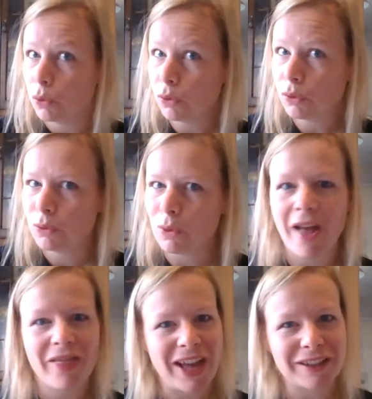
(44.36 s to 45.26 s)

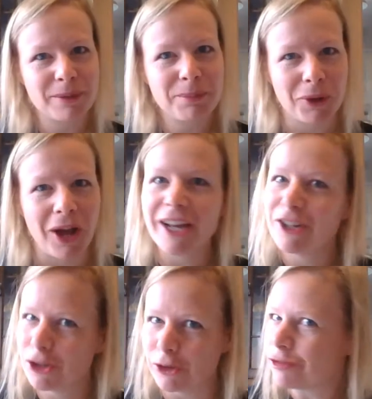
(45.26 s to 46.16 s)
ooh, that's the book I
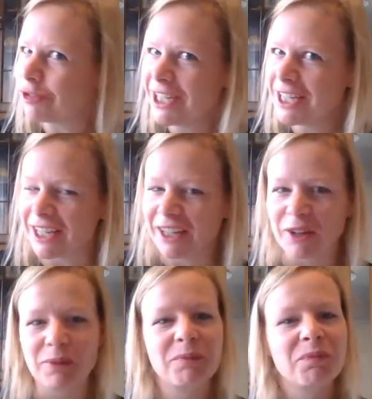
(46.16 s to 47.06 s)
enjoyed
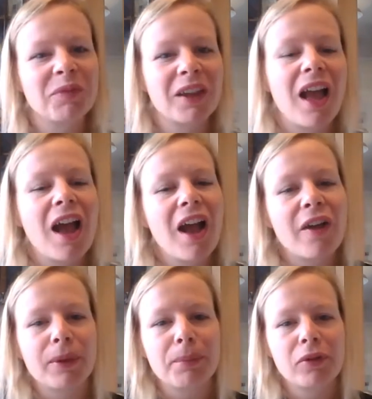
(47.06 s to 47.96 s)
reading.
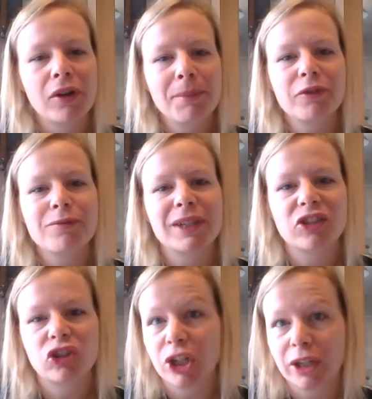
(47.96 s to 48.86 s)
The Prime of Miss
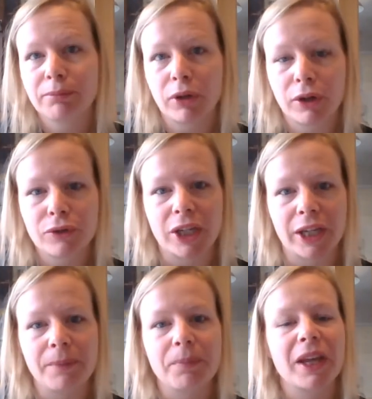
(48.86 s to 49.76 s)
Jean
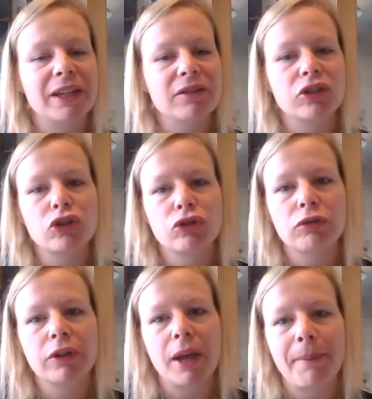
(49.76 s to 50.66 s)
Brodie is a
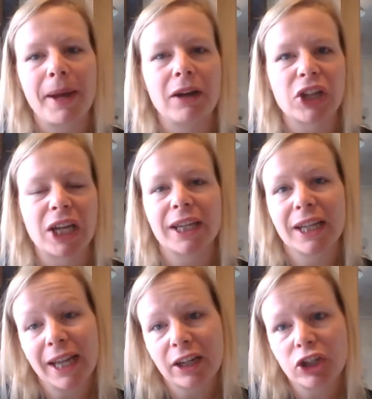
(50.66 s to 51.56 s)
story about a
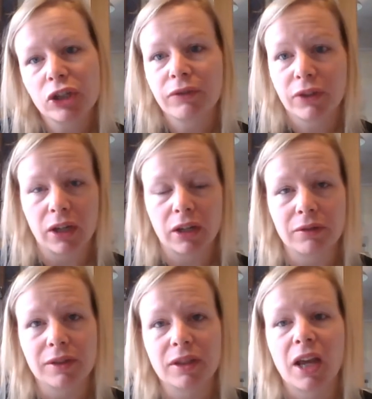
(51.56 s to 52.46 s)
collection of
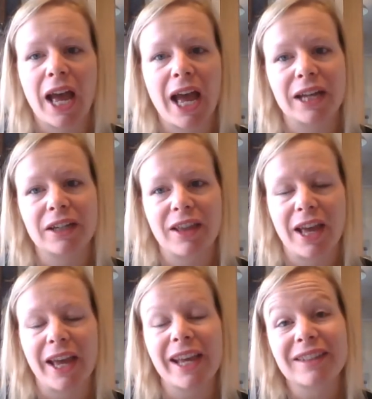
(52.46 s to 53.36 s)
girls and
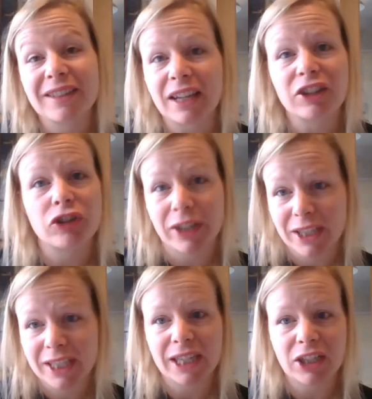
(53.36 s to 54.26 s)
their
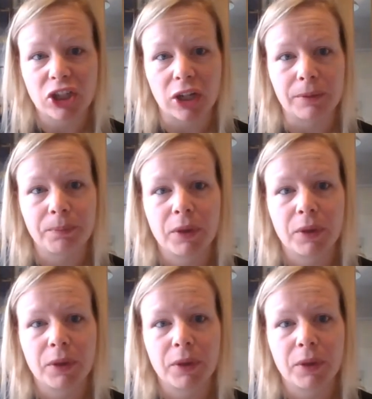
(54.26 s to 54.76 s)
eccentric teacher.